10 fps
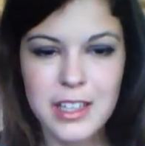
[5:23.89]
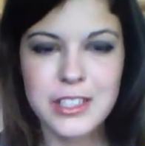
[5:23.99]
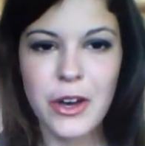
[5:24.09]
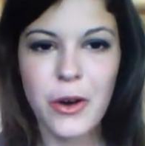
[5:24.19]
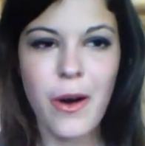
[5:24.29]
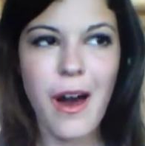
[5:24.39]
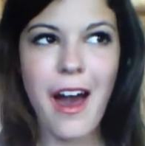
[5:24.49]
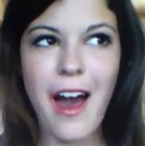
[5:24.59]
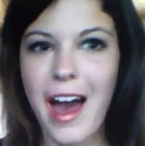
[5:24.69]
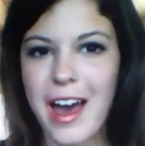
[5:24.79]
So
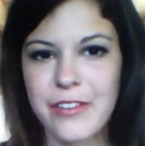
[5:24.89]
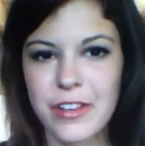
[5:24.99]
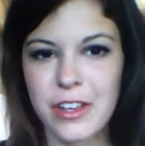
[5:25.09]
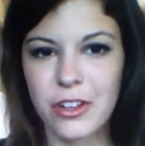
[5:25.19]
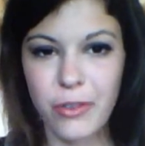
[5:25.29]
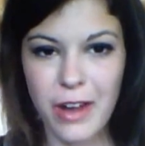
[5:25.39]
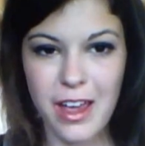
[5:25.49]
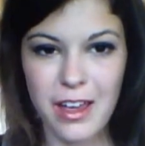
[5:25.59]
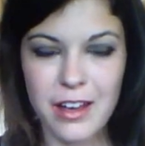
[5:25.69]
I feel great.